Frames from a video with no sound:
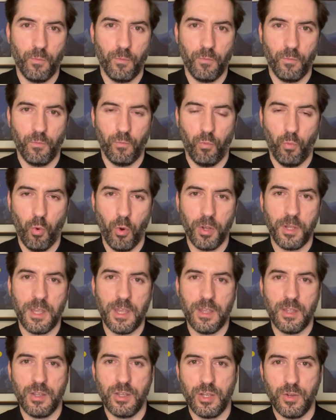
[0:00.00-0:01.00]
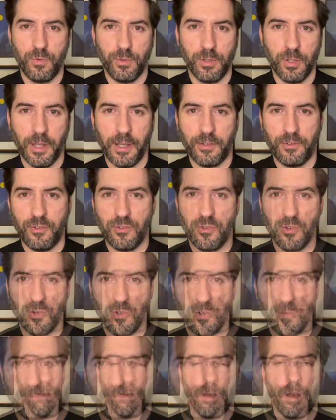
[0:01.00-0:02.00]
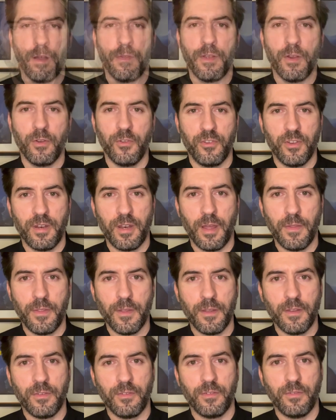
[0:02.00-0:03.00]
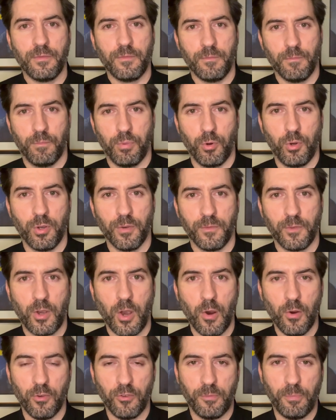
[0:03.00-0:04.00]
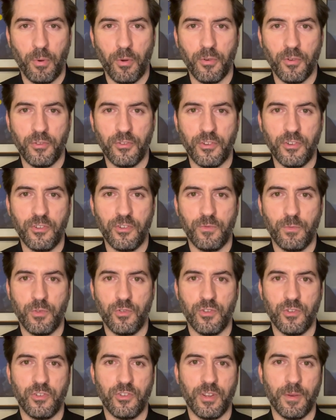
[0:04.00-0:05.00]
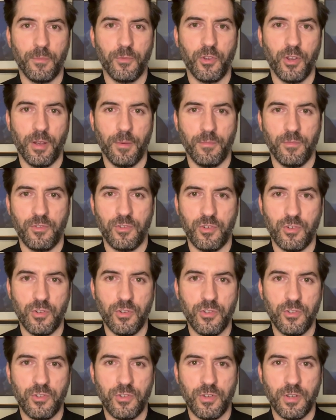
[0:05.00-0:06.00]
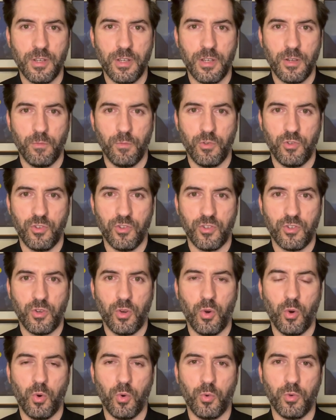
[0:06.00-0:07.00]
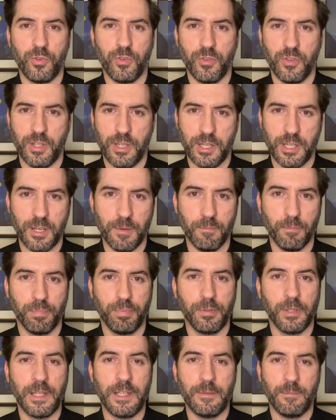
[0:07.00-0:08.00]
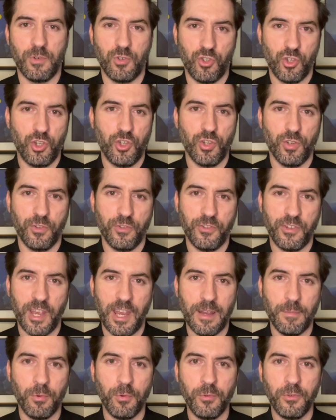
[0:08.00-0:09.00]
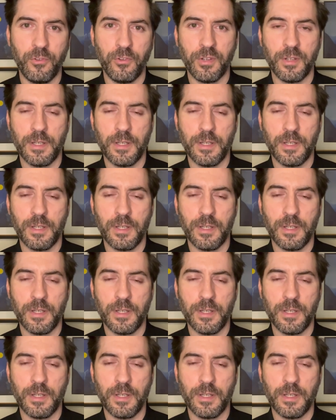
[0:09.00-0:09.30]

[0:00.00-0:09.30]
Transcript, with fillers: working you would like to do. Uh, there is another book of correspondences which is sometimes used, which is called the Complete Magician's Tables.